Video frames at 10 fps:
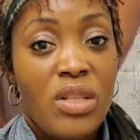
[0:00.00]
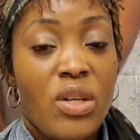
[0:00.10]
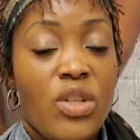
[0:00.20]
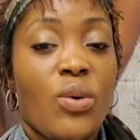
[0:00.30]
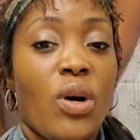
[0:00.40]

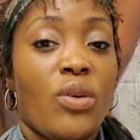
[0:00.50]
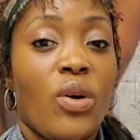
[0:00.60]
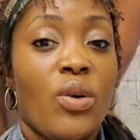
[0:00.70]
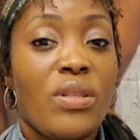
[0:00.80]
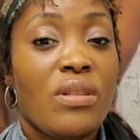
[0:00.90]
So as you all
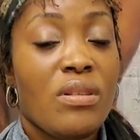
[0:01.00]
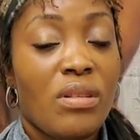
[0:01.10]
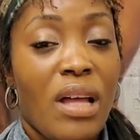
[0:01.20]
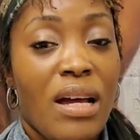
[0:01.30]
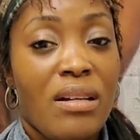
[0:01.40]
know, the
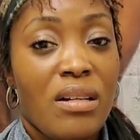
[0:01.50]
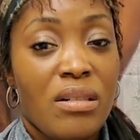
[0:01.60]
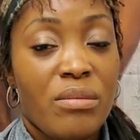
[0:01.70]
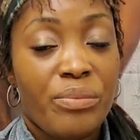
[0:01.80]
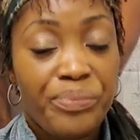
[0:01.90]
Sisterlock
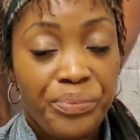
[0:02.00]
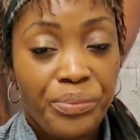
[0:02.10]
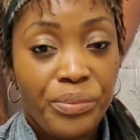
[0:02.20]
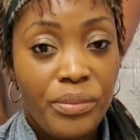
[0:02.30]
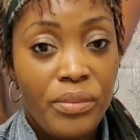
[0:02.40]

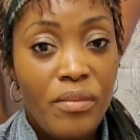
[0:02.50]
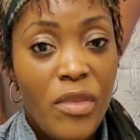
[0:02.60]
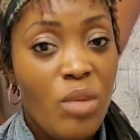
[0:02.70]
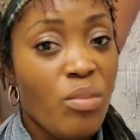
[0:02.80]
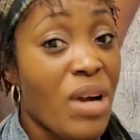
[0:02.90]

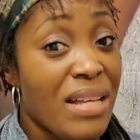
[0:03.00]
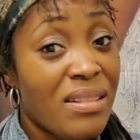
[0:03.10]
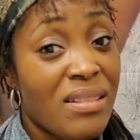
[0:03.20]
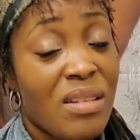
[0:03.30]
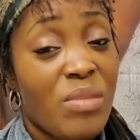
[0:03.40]

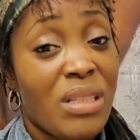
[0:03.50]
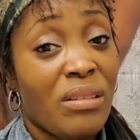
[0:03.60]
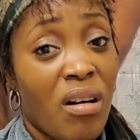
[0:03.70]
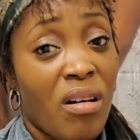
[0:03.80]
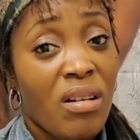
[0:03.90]
process can be
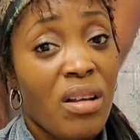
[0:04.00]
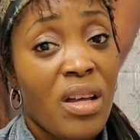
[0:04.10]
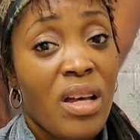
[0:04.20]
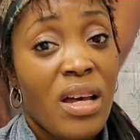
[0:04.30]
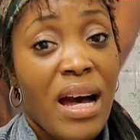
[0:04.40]
long.
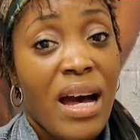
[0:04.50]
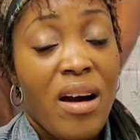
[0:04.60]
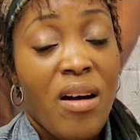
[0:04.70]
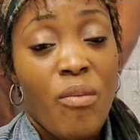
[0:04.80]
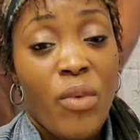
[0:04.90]

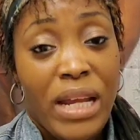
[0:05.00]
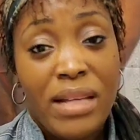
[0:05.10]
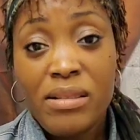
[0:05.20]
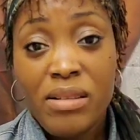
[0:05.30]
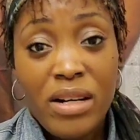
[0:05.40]
When I
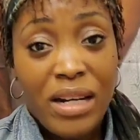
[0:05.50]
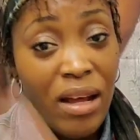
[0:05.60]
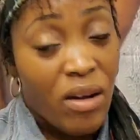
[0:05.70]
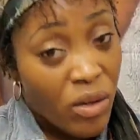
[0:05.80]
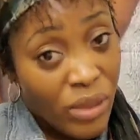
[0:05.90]
started
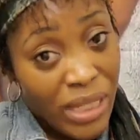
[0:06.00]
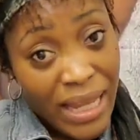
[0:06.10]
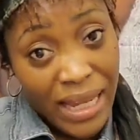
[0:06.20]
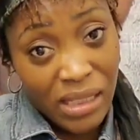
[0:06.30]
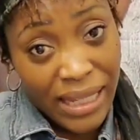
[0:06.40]
out, I only
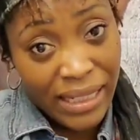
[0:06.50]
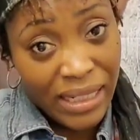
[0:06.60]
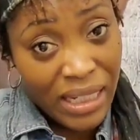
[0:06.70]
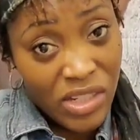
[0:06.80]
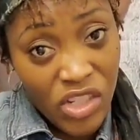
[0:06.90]
had like
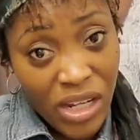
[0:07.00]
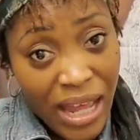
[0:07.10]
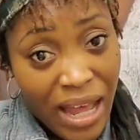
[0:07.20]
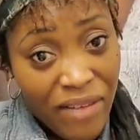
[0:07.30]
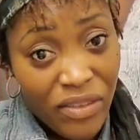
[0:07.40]
1.5 inches
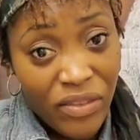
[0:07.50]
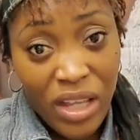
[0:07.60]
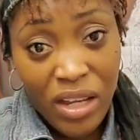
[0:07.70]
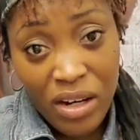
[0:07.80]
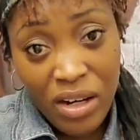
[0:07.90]
of
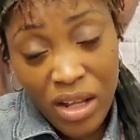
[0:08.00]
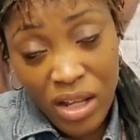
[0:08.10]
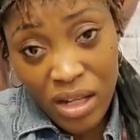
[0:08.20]
hair.